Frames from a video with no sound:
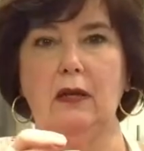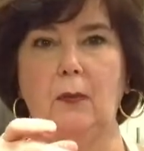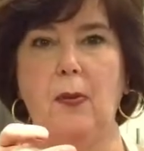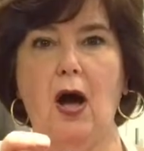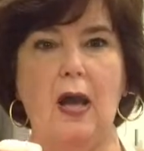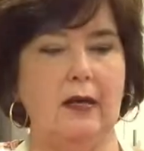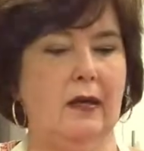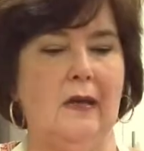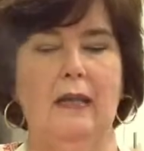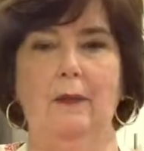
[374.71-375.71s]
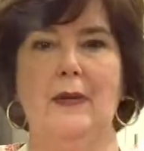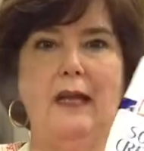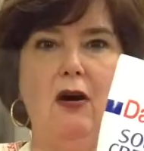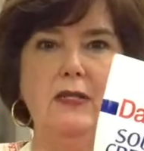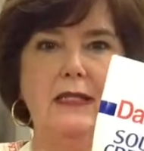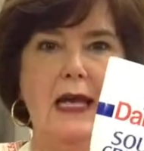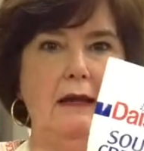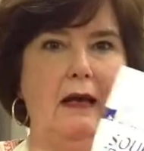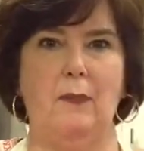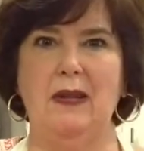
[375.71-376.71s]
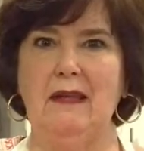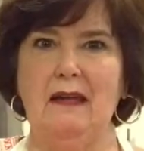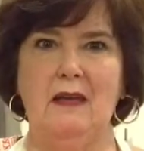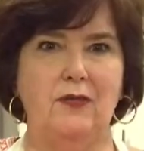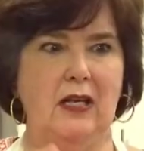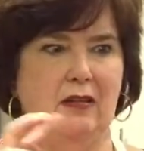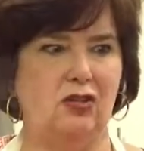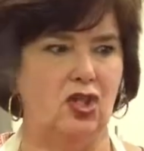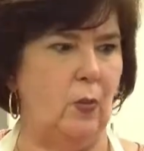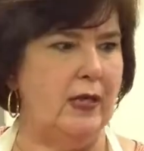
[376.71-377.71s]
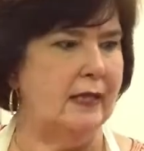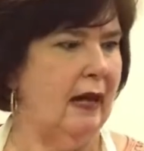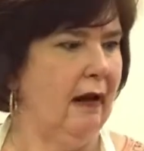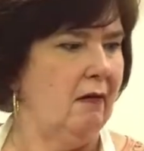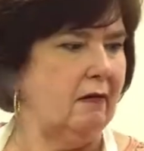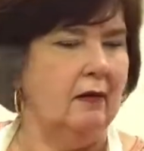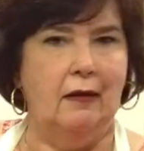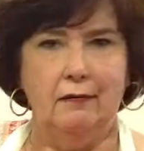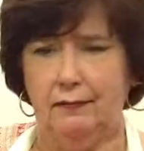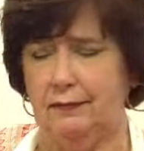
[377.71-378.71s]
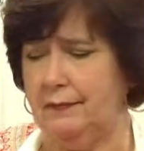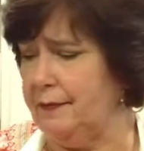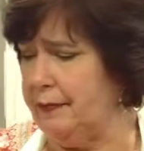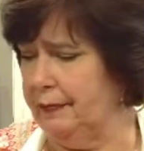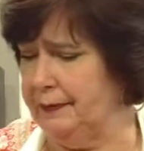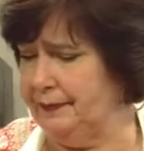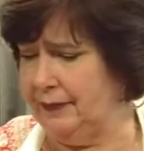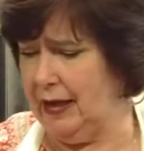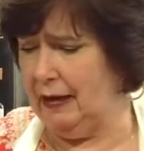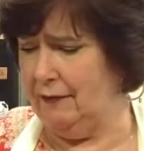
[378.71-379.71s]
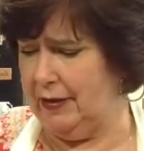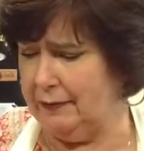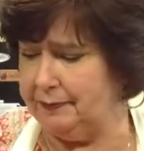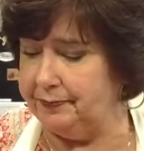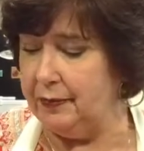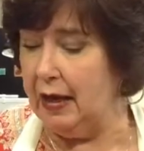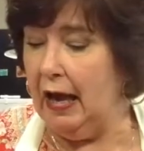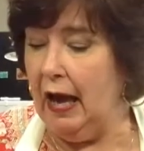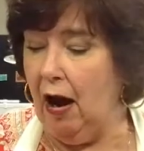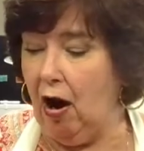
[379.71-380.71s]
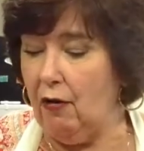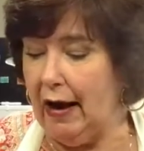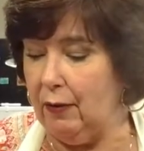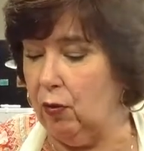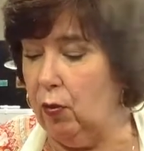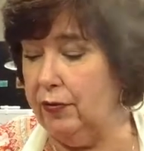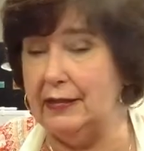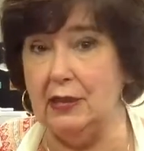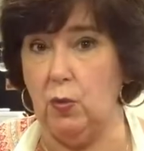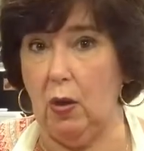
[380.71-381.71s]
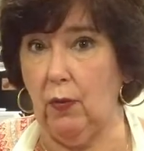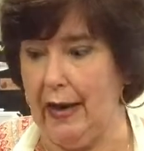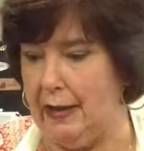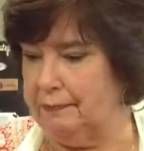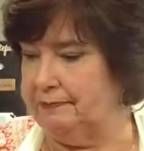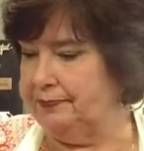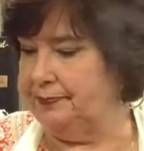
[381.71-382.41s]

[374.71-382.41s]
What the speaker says: little pot, but they all stand up. Isn't that nifty? And you squeeze it out. I love that. All right, well, this is where we're at.